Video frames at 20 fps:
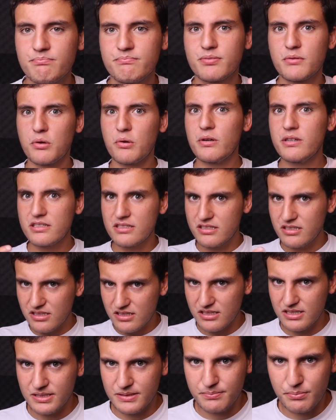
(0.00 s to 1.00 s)
going to
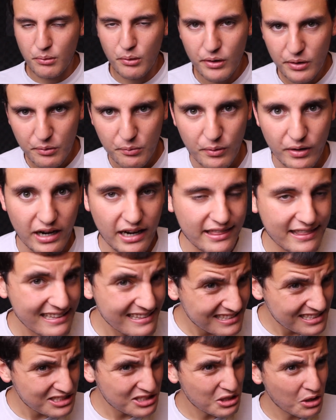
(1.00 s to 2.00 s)
the point where I
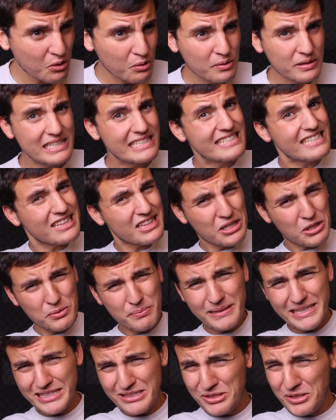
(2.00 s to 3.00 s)
think the show is a little
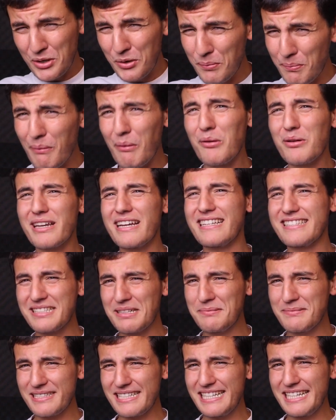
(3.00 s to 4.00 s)
bit too bold at
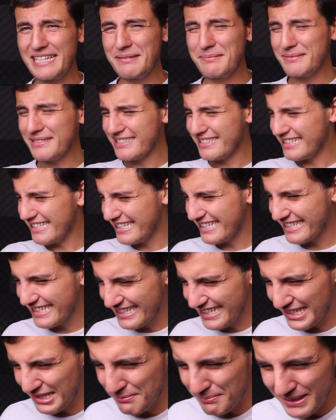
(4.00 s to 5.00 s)
sometimes.
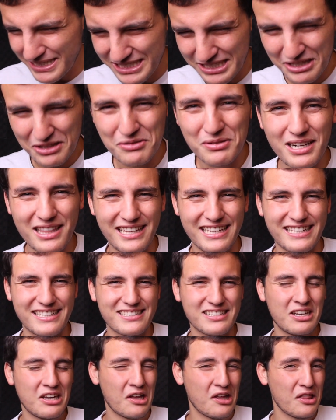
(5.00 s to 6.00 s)
I'll mention 3 things.